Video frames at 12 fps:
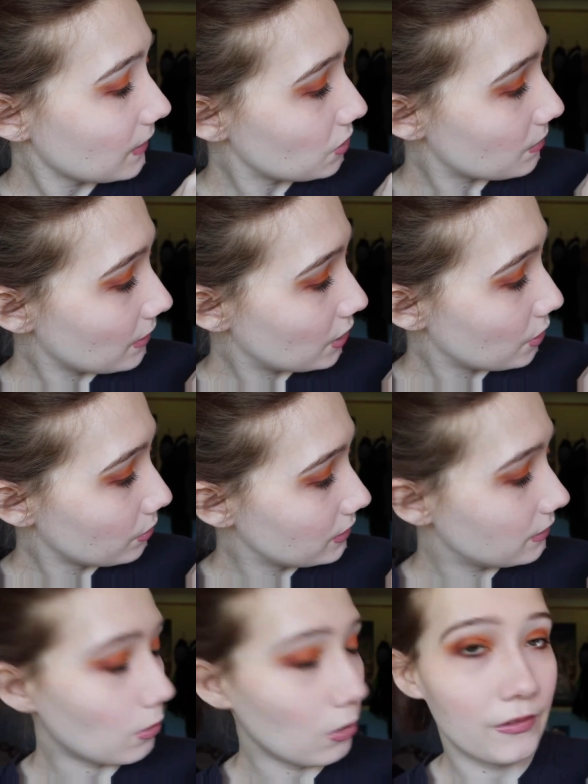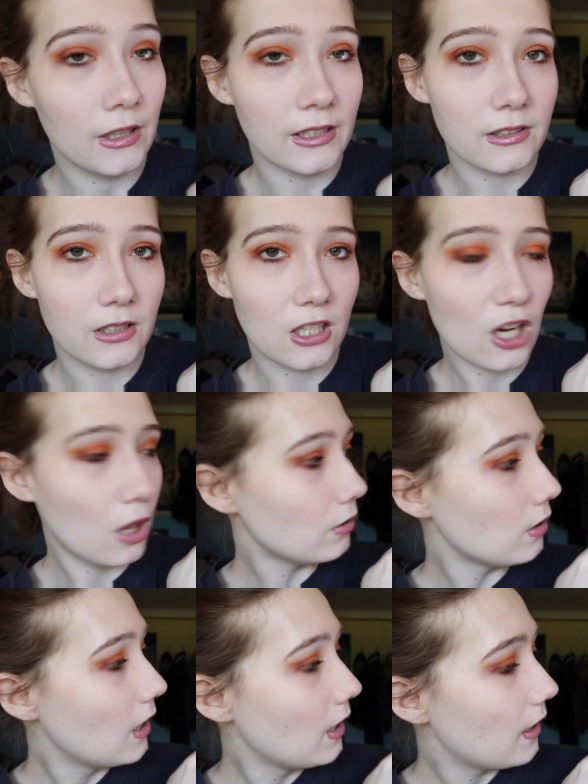which is my current All of the Lit
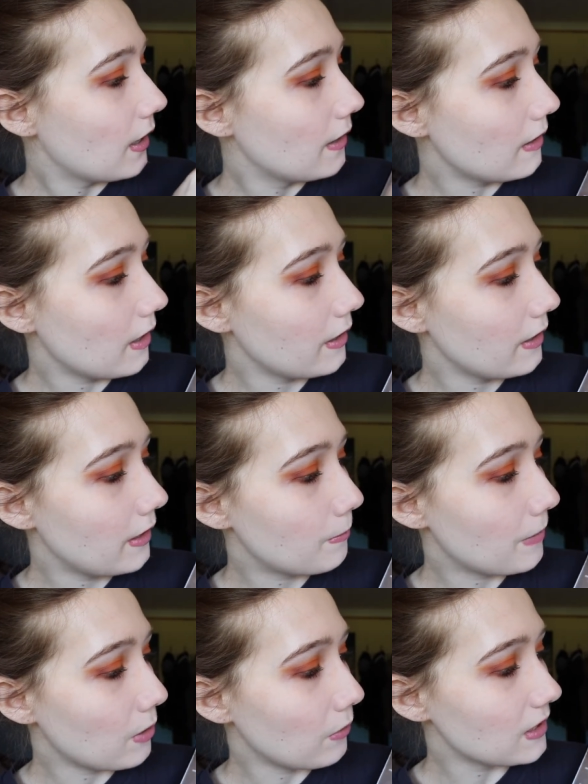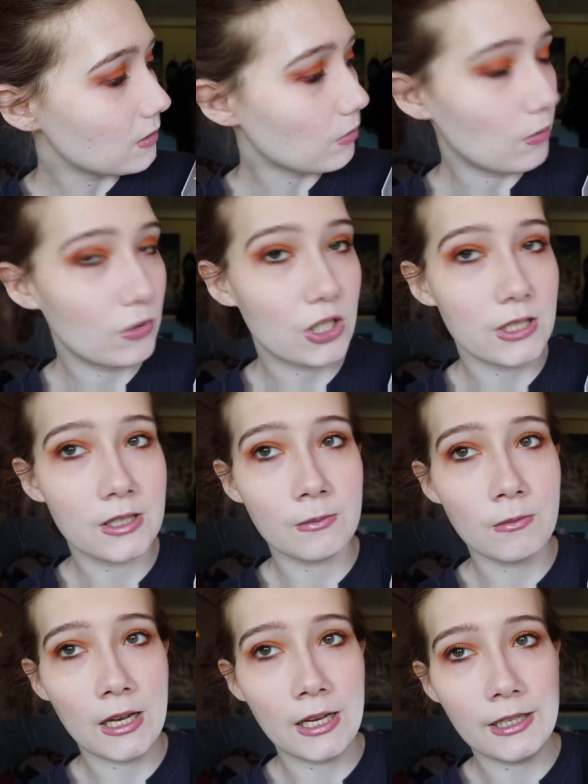color. And then I hit pan on this one, which is
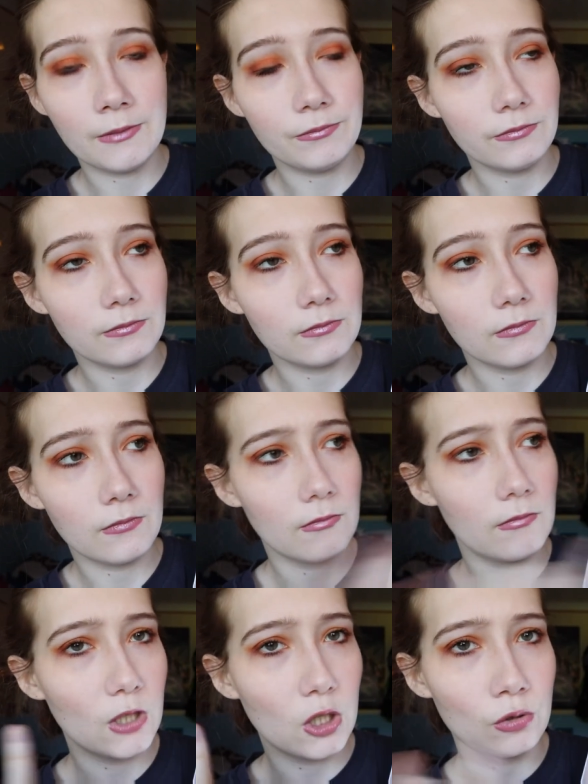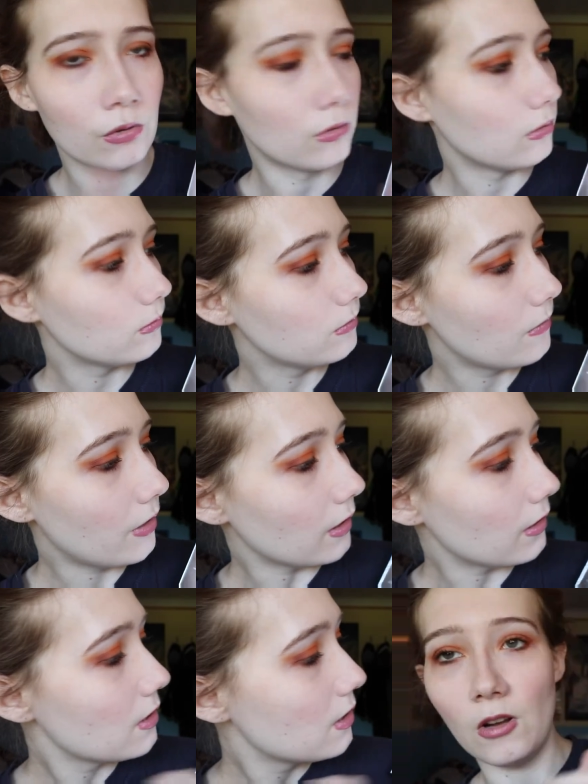my contour
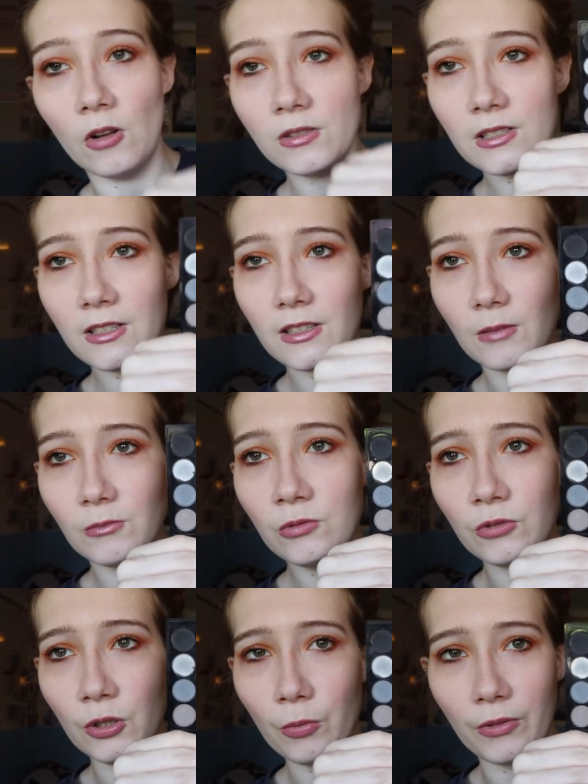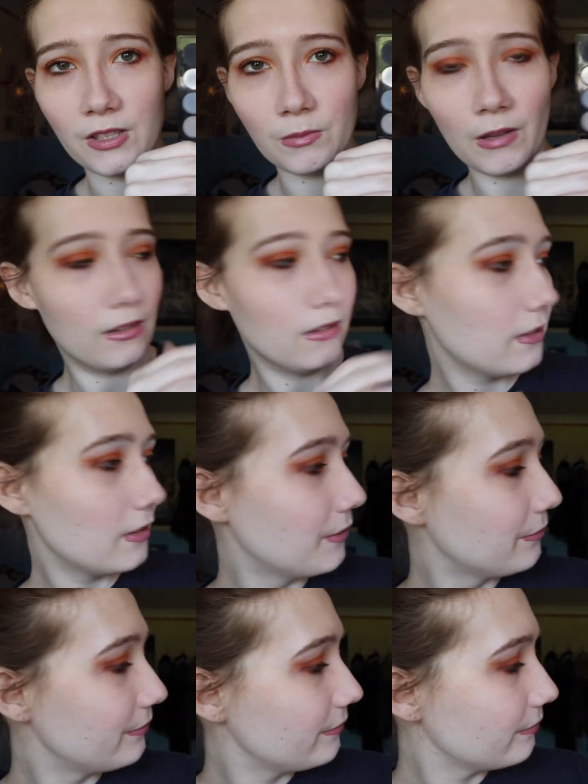thing. Honestly, I'm doing good with this palette.
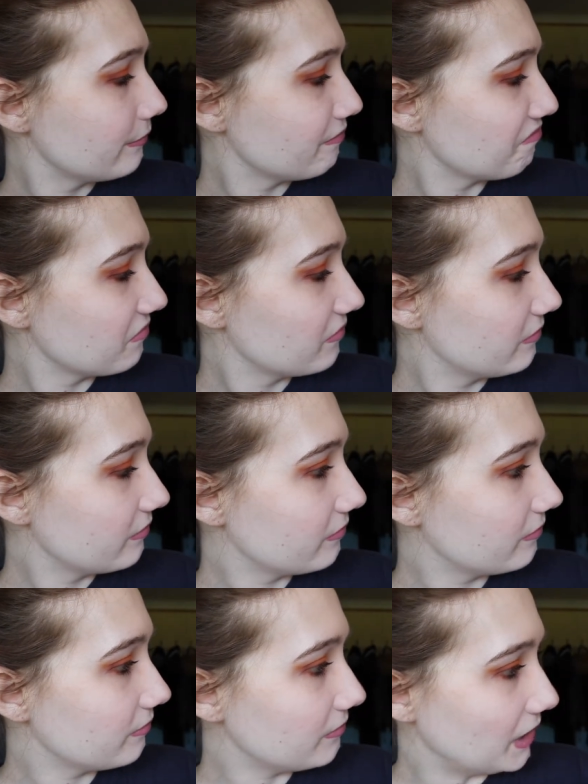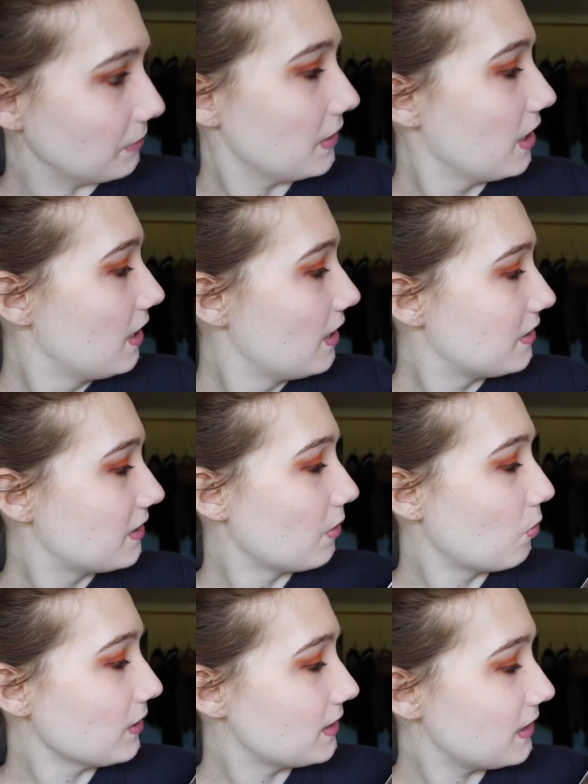Yeah.
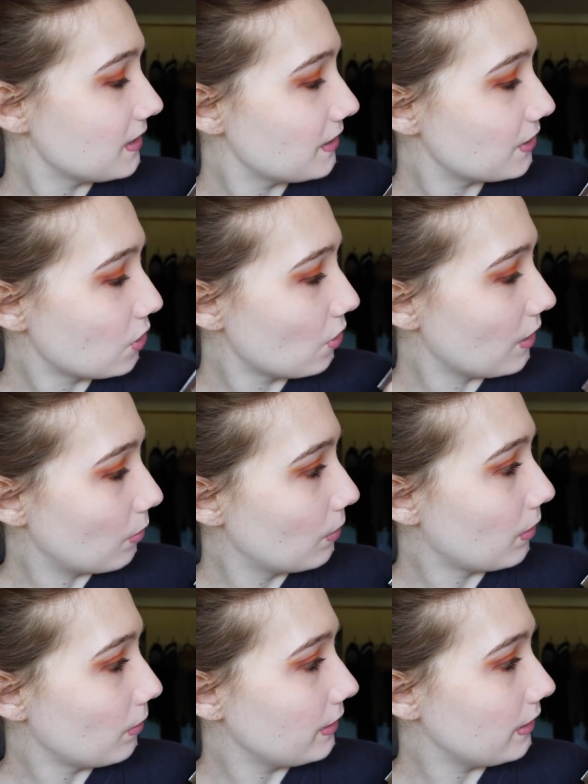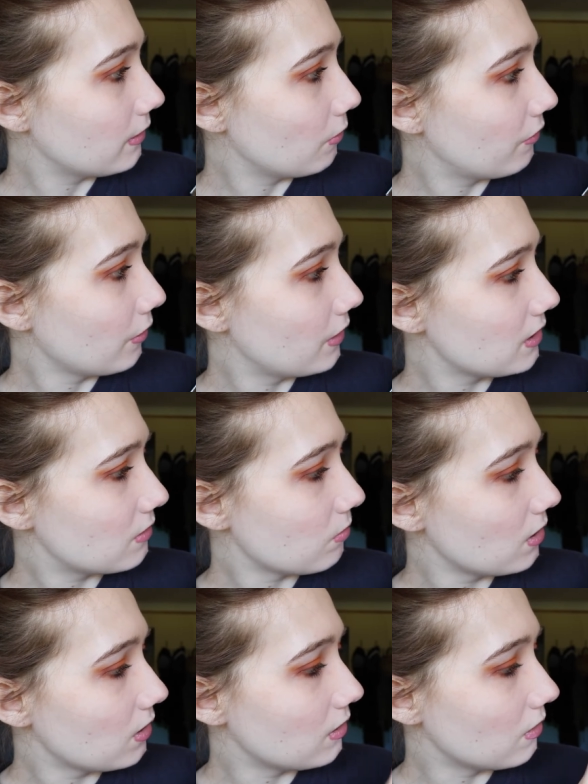So once this is gone, I will probably go for this
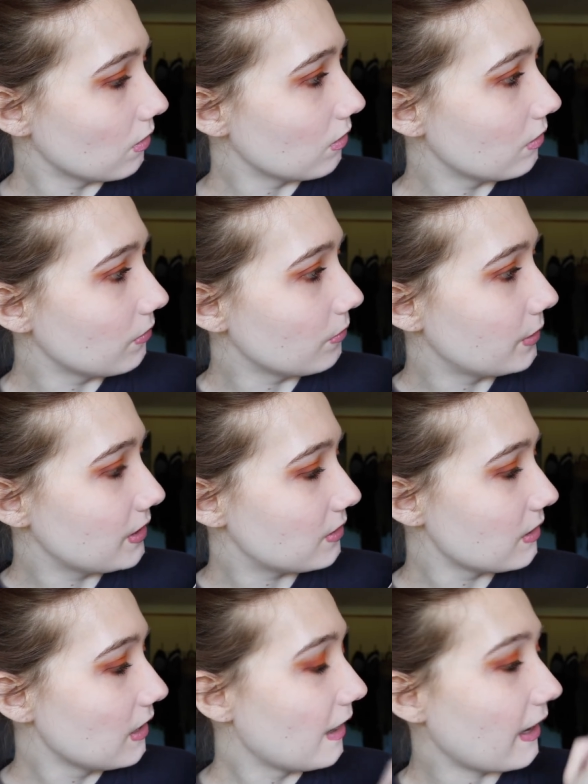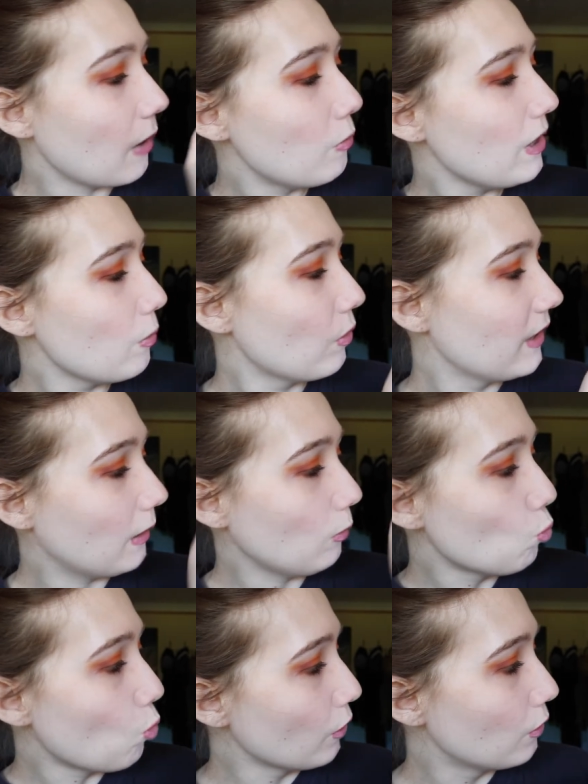one or this. Like, I really want to get
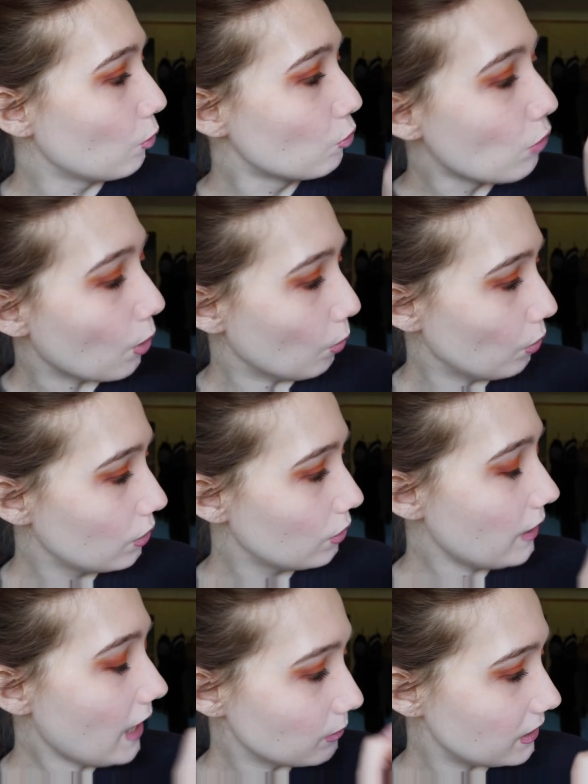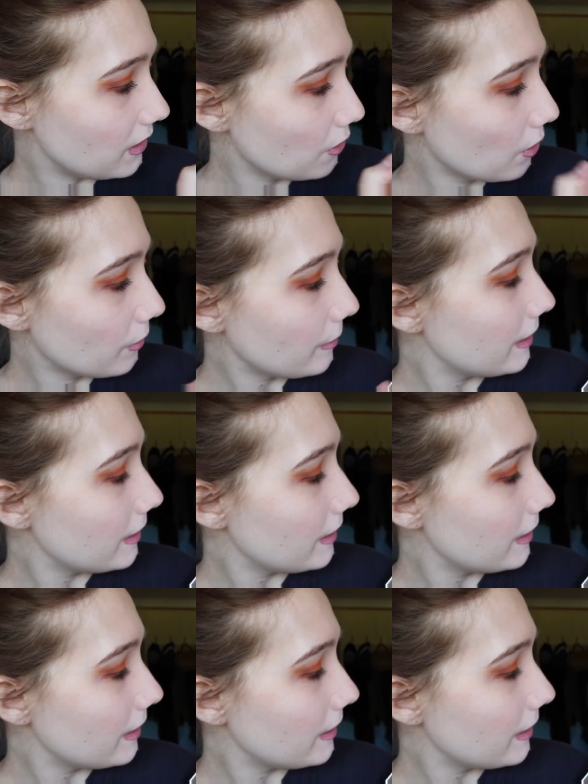one row empty, you know what I